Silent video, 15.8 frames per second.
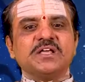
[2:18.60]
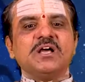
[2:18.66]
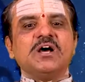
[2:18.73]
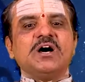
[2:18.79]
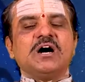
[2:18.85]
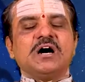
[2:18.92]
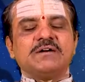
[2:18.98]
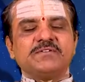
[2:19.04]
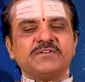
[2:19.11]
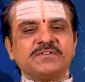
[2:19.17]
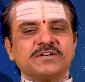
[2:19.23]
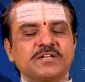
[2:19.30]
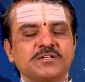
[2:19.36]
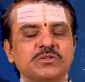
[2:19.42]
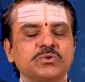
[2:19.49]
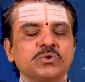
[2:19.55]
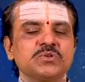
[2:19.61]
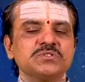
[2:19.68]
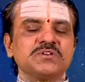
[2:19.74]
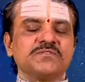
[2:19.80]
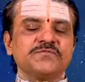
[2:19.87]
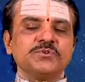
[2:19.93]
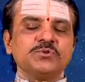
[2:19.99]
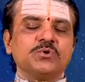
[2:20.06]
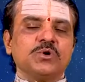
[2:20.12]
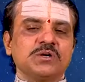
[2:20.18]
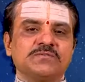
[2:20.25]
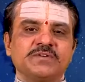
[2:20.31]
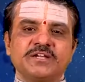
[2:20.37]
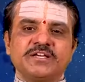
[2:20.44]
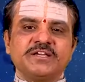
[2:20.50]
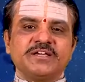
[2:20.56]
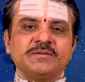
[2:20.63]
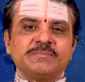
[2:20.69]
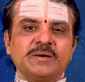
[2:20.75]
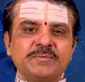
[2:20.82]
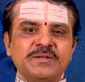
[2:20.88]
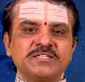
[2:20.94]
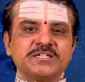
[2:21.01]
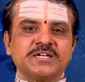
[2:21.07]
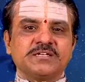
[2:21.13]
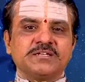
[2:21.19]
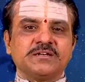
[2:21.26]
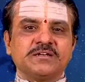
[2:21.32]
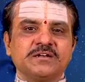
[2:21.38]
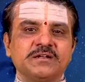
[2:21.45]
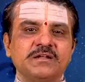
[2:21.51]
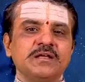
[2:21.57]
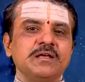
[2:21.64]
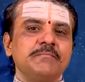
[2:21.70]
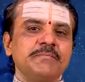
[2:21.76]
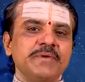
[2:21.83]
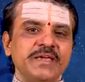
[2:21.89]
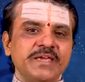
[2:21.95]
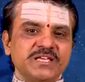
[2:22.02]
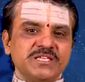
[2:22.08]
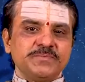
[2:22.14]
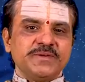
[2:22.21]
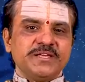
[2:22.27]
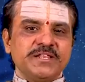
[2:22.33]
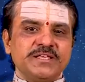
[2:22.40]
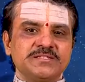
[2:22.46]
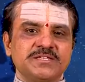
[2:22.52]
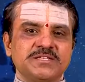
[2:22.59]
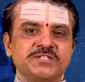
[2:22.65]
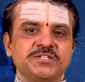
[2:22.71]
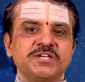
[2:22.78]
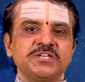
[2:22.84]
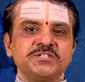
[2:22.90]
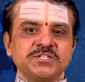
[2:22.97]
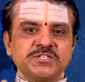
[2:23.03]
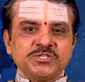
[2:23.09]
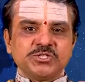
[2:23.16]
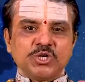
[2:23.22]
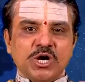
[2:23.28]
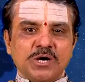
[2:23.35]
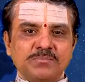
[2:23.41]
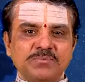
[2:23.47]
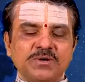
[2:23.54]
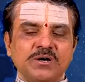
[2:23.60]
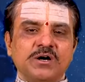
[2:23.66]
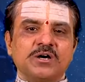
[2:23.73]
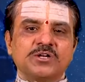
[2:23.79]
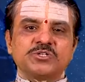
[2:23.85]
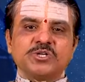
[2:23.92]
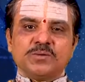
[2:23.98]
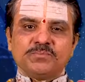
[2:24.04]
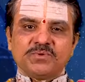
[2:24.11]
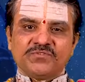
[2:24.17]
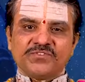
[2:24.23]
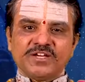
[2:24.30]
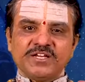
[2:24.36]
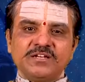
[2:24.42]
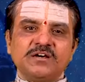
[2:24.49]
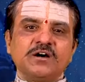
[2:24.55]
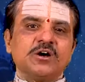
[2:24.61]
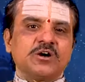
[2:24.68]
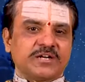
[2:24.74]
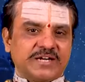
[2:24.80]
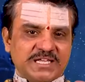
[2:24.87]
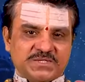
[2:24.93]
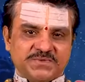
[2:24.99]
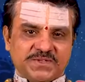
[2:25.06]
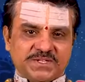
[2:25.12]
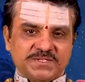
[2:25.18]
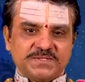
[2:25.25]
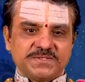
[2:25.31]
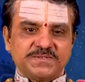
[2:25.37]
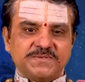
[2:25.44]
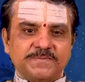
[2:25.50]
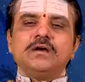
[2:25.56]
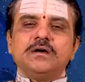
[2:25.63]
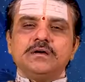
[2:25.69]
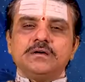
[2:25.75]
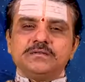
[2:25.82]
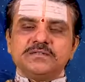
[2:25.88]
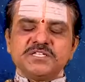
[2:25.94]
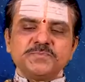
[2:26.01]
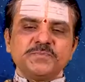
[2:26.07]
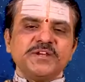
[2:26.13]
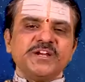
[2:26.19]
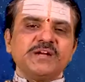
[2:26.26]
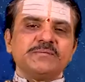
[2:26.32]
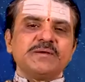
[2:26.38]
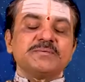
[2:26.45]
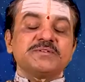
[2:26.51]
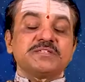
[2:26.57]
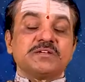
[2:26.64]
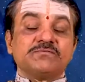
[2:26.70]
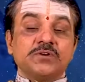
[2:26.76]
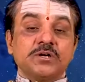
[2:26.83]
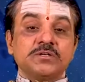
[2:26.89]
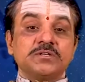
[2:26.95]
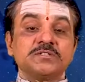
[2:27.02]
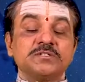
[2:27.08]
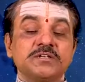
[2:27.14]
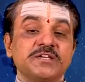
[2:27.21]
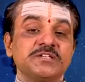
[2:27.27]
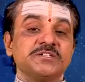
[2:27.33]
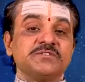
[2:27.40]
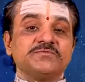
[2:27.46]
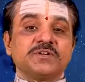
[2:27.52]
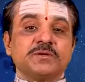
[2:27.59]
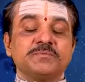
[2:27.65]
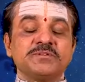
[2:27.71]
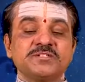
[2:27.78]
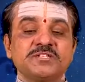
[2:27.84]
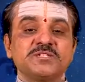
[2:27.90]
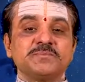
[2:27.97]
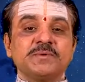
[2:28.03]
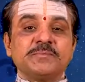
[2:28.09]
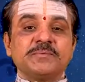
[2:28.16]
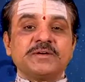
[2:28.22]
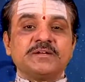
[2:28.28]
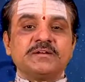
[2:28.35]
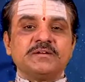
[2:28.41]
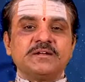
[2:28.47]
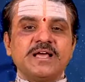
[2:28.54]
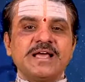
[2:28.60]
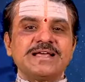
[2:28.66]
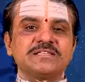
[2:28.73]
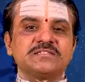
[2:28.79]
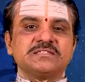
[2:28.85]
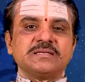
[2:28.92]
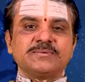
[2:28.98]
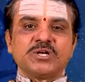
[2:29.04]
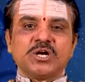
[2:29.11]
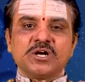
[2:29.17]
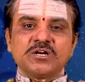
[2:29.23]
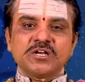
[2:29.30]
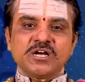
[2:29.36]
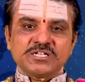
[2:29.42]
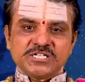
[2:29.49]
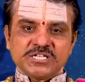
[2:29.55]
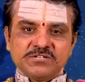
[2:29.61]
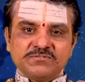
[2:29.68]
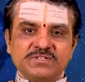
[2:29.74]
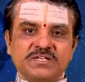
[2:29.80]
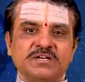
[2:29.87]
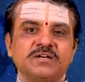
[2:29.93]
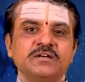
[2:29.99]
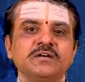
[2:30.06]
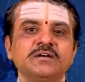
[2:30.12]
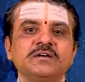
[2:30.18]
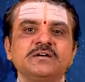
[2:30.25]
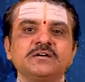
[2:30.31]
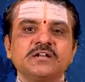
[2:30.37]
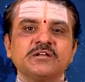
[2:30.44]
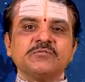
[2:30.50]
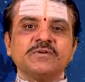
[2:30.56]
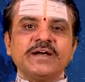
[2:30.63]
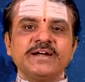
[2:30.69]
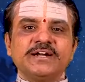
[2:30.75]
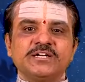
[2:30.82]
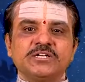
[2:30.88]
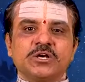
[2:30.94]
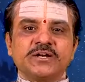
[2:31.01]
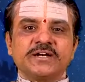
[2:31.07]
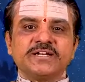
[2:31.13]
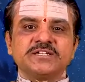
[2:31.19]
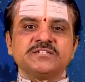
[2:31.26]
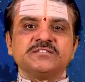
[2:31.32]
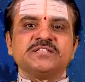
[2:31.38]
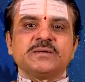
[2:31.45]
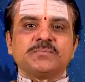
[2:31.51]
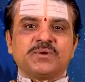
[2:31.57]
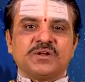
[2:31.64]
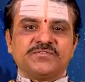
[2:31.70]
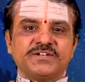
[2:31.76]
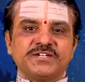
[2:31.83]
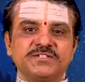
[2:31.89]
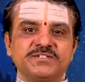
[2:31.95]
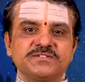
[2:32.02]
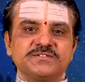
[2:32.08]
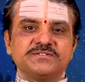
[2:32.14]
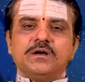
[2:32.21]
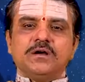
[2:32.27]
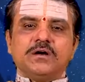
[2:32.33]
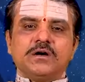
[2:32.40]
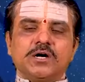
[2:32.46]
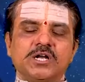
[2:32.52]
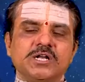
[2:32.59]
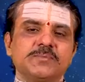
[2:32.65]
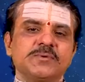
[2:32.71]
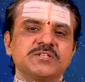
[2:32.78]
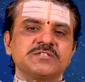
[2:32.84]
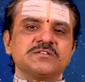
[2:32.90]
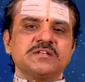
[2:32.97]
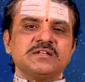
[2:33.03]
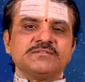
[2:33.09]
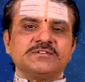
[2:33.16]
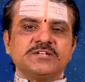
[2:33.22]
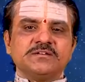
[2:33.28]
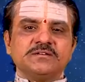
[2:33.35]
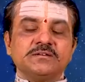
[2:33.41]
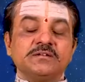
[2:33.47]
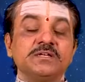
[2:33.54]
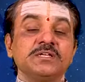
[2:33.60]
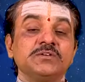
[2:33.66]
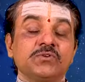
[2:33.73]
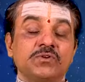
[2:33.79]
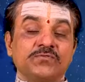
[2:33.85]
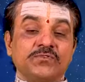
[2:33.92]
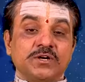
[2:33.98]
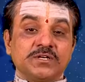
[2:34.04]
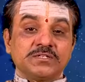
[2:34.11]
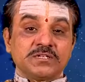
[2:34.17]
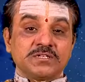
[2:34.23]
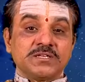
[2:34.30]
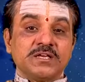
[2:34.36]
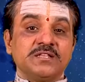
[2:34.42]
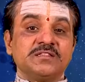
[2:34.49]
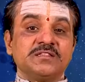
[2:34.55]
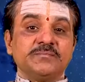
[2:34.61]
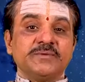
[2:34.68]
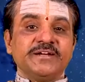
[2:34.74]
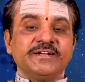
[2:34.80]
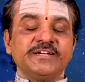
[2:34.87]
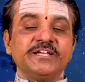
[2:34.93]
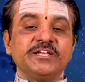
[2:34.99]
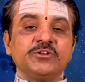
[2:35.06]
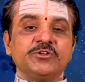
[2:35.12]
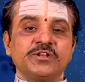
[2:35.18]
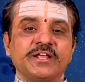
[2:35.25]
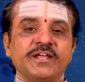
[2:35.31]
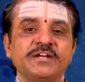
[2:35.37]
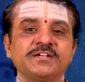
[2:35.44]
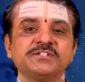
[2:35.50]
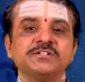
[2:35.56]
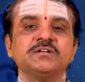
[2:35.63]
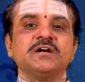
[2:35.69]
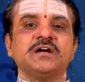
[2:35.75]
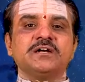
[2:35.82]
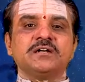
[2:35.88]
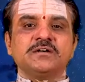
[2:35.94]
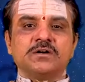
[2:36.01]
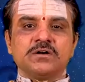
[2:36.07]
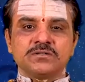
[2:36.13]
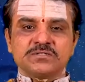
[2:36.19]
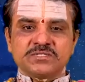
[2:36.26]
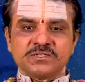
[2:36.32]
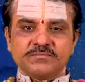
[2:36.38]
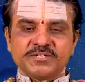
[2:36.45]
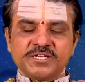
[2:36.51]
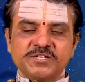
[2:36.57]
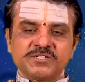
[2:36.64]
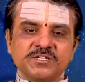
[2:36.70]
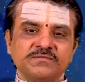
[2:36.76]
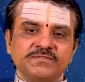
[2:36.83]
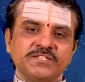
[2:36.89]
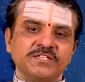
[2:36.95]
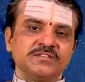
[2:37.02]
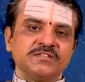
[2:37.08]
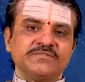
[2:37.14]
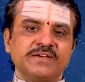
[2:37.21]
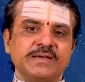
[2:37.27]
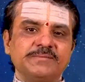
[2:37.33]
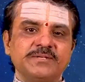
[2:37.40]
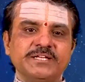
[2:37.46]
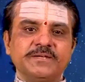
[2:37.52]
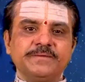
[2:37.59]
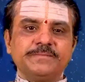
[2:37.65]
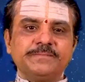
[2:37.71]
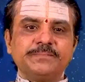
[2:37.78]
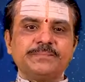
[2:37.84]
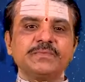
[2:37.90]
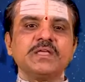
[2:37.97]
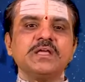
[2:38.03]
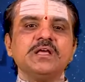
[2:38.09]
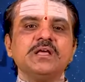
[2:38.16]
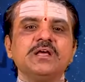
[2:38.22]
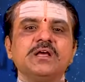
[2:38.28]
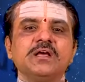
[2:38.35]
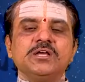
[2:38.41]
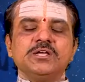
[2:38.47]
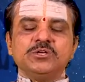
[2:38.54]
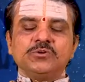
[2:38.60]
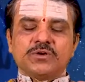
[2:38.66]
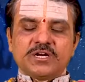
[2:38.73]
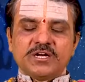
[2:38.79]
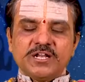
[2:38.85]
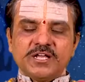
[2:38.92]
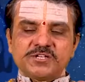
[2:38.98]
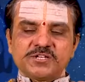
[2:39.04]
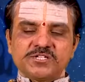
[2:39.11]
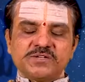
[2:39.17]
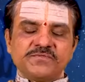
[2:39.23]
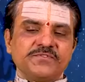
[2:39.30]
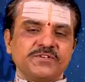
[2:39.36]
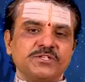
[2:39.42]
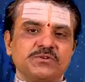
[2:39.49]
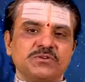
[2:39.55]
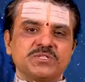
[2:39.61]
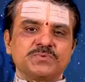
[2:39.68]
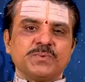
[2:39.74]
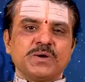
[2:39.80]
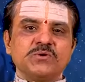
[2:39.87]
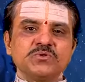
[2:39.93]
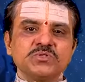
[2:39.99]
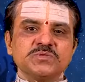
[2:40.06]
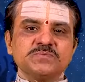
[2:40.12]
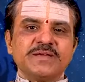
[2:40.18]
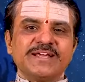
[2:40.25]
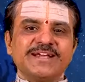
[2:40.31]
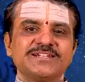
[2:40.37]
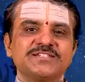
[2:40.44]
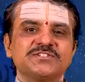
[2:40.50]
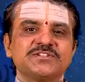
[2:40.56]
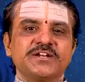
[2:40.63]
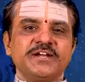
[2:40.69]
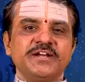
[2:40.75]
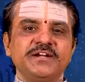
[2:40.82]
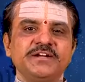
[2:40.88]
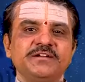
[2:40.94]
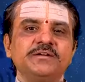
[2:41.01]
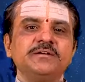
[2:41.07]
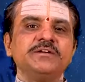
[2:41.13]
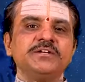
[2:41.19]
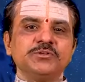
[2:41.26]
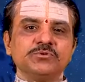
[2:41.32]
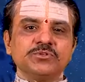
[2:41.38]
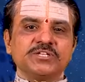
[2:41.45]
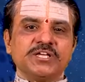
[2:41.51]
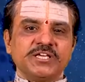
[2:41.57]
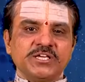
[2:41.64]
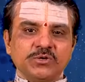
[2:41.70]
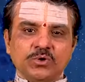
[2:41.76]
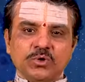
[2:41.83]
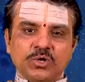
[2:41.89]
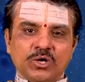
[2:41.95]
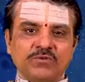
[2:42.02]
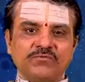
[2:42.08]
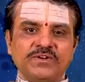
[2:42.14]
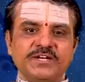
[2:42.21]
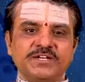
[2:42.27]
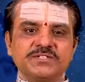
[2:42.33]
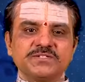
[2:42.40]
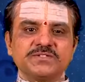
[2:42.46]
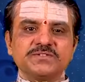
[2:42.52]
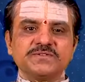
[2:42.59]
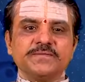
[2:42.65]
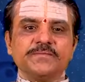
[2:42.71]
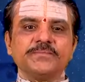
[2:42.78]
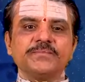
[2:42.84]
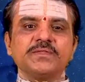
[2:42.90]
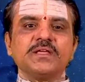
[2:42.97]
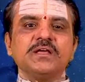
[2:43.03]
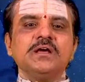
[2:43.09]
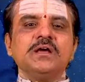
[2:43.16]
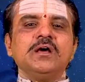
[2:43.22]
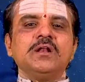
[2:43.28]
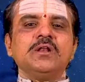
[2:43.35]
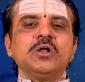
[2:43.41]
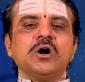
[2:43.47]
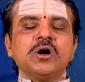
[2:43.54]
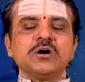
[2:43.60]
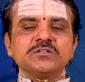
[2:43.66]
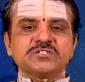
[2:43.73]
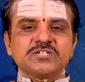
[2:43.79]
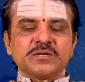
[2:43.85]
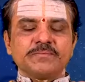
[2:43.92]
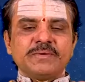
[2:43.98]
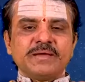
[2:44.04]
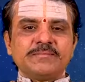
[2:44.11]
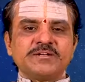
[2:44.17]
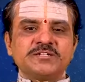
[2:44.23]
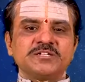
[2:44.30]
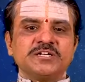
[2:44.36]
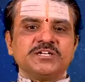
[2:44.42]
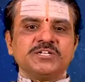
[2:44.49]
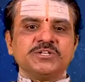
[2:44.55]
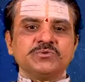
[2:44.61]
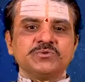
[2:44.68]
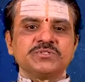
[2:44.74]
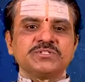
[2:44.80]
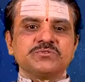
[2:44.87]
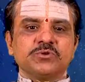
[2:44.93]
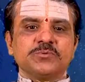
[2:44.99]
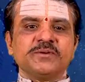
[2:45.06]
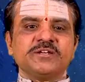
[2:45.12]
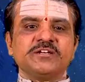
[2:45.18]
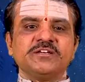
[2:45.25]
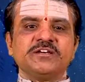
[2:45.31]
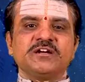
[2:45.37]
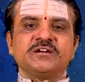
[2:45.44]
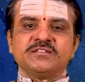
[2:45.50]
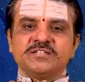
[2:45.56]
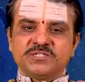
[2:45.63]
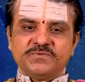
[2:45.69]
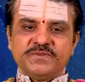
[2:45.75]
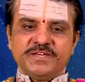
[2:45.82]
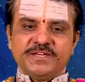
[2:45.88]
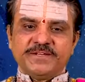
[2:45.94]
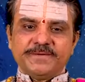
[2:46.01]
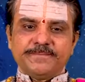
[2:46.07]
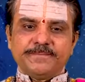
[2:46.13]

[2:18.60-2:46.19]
However, those of you who are working in public sector may experience a change in job or job profile or transfers. This period may be somewhat discouraging for business people as they may not achieve the required targets in their profits. On a personal level, your father's health may deteriorate and cause some tension within the family. Your relationship with your spouse may get strained due to the ego conflicts. Long stuck payments and dues could be cleared this week.